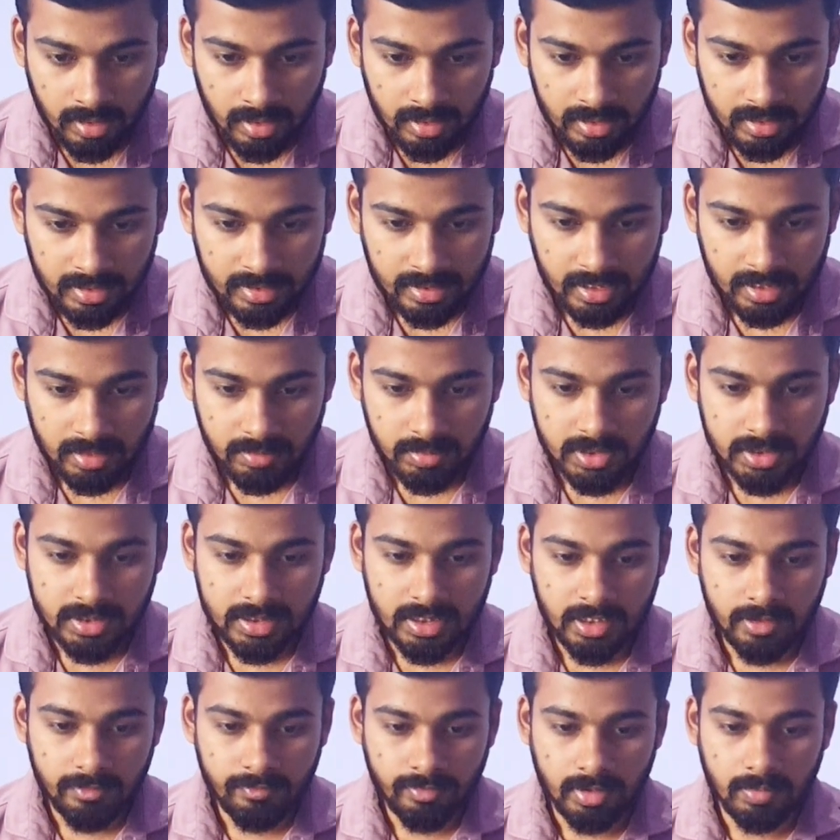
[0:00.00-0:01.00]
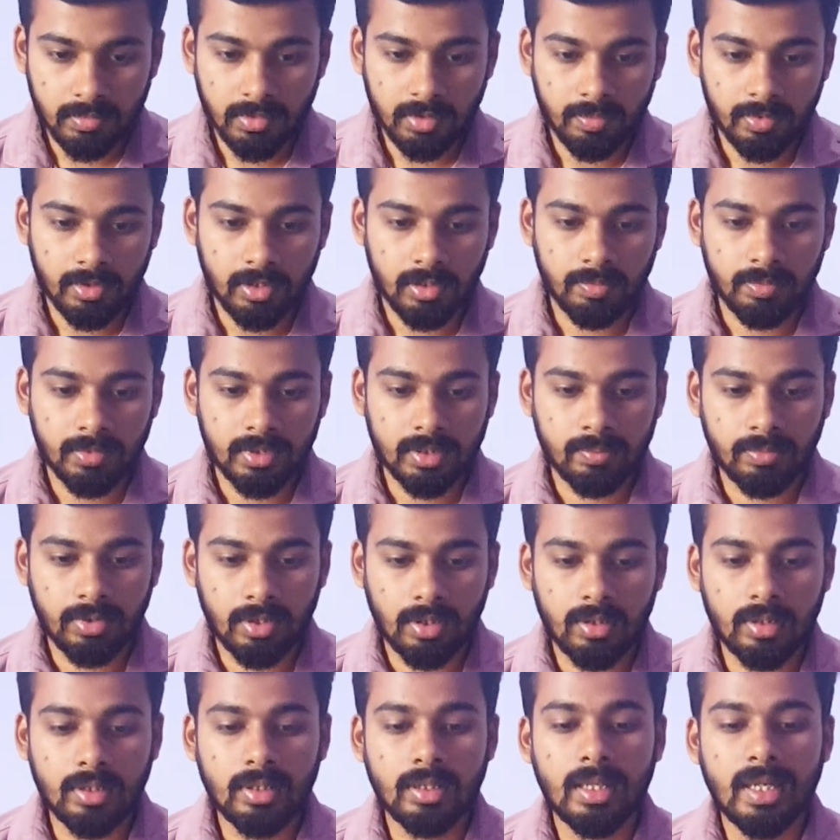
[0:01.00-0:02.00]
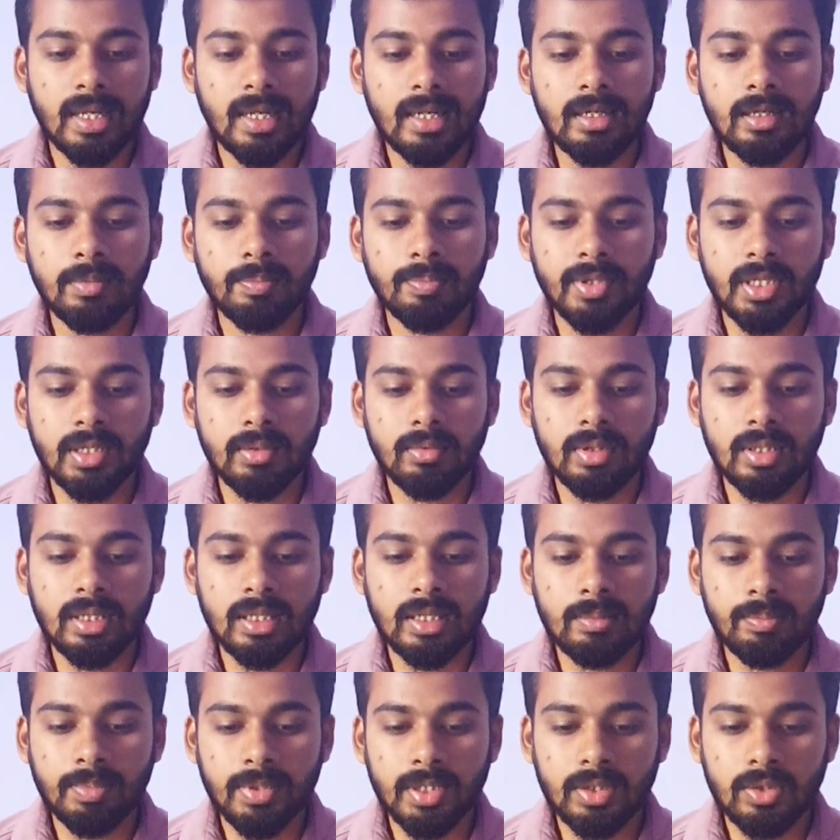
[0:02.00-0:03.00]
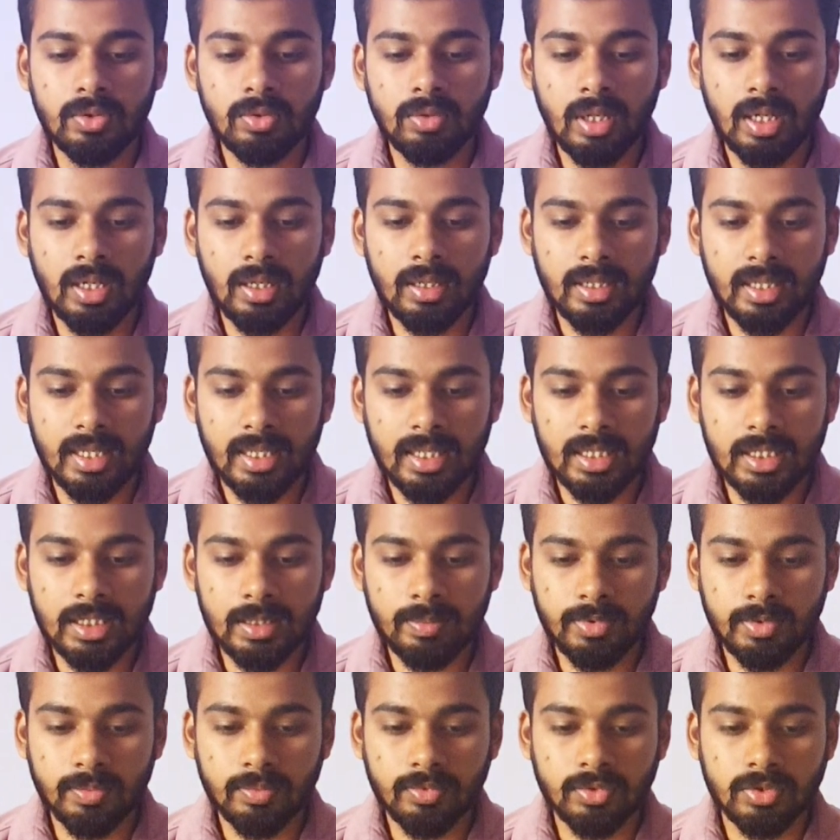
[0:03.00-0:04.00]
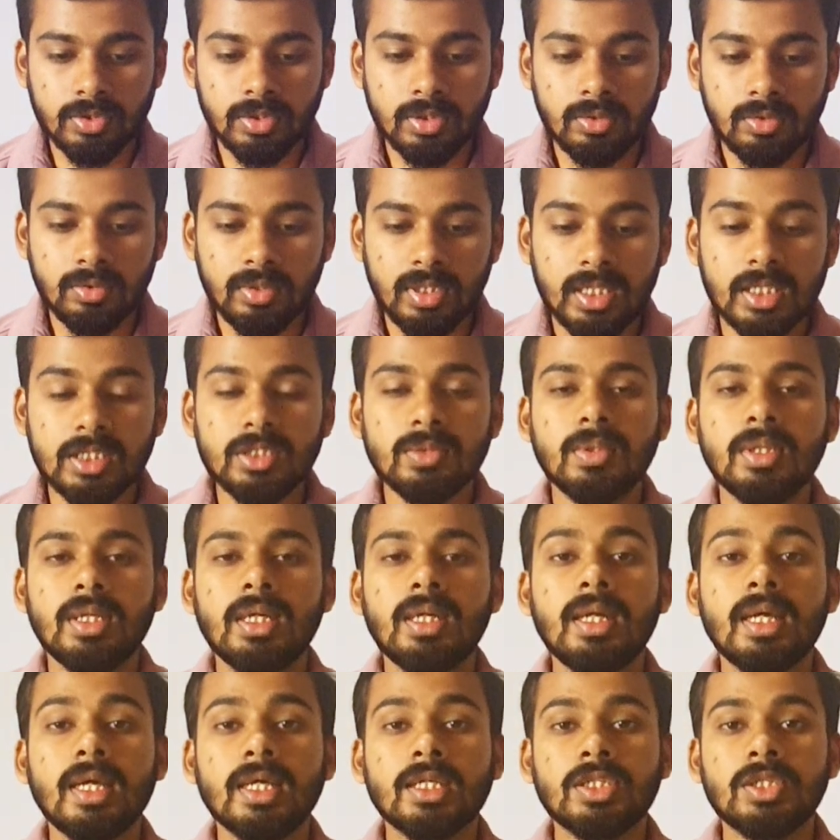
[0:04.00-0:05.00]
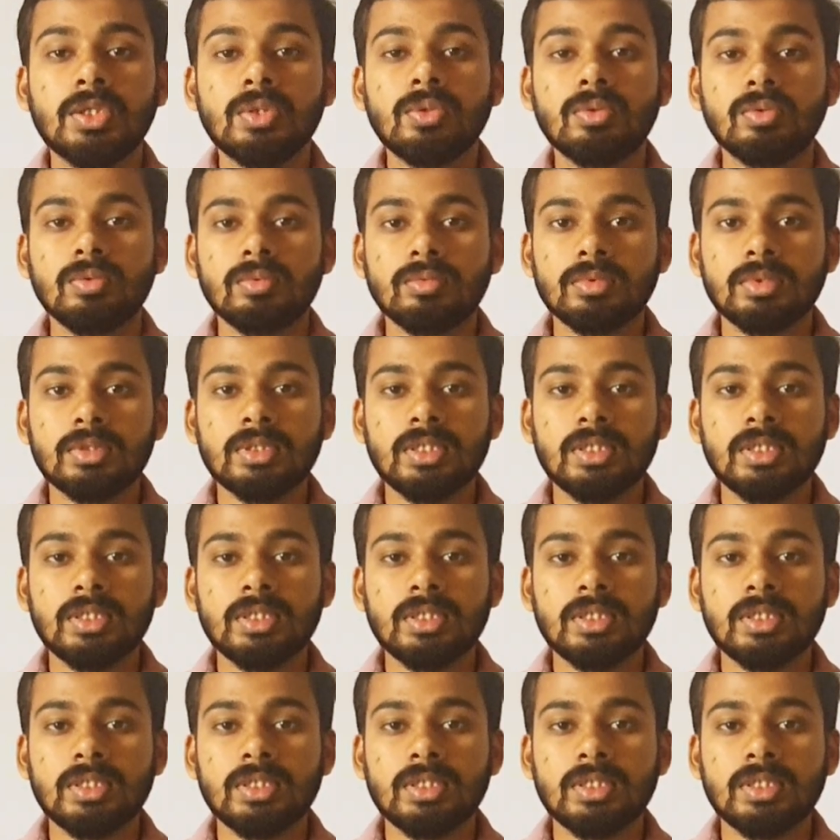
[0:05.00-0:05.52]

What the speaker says: It can be seen from the plot that P1 and P2 are directly proportional to x1 and x2.